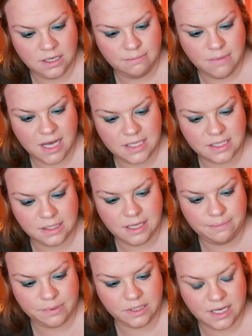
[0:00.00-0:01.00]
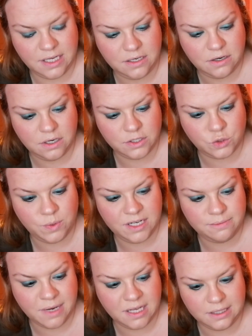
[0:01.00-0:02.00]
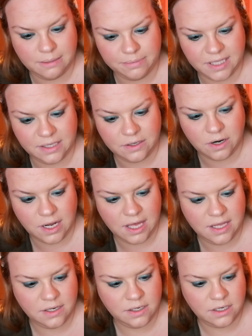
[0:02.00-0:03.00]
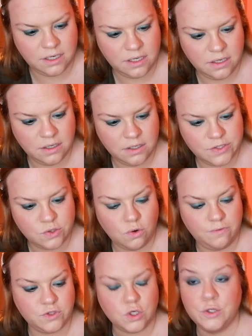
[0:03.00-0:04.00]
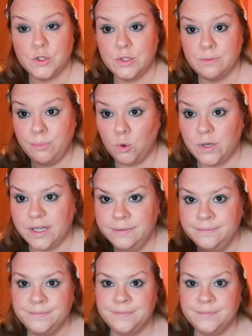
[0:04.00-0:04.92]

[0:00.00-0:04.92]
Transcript: Matte Lip Liner, Suede Matte Lip Liner in Soft Spoken.